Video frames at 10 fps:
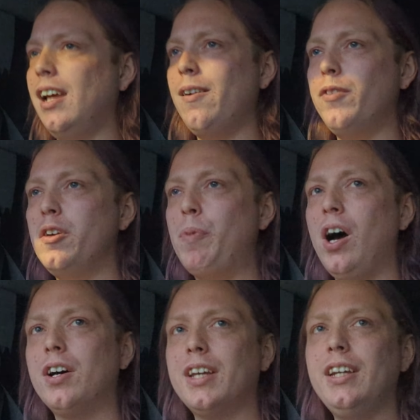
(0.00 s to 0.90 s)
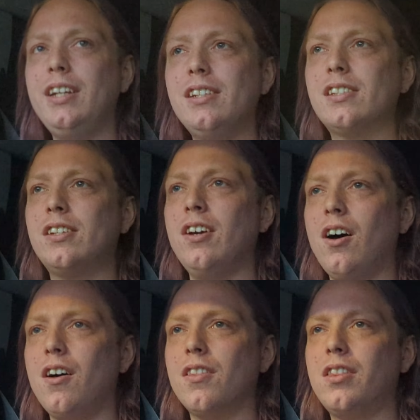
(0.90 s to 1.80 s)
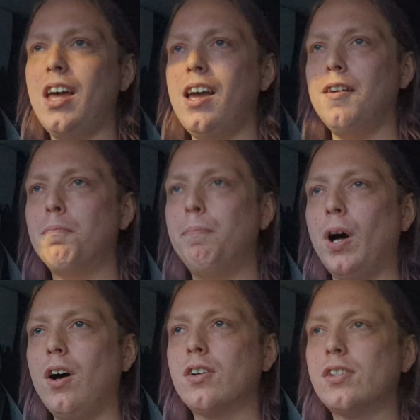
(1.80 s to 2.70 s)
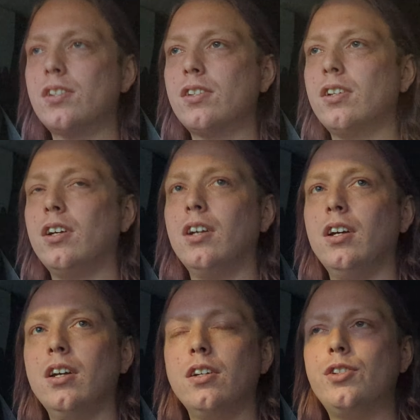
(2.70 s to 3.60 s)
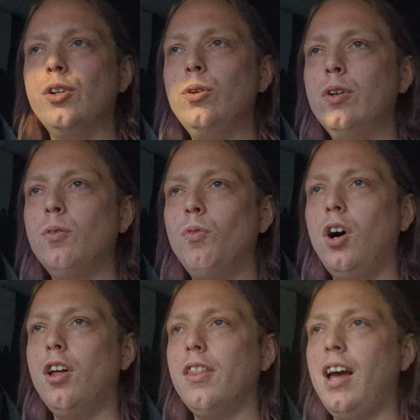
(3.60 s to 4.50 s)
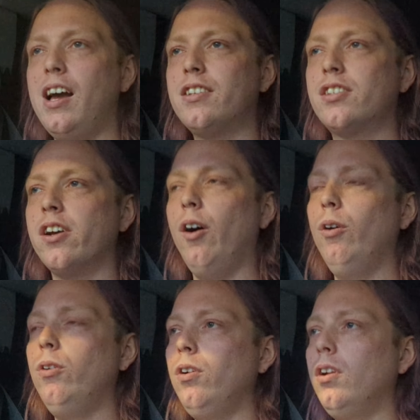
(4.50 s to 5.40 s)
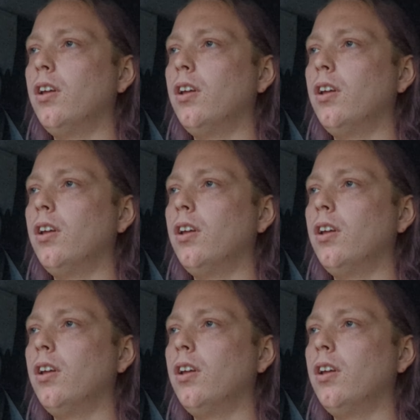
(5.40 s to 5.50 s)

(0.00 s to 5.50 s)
everybody's got their box, doing what they're told.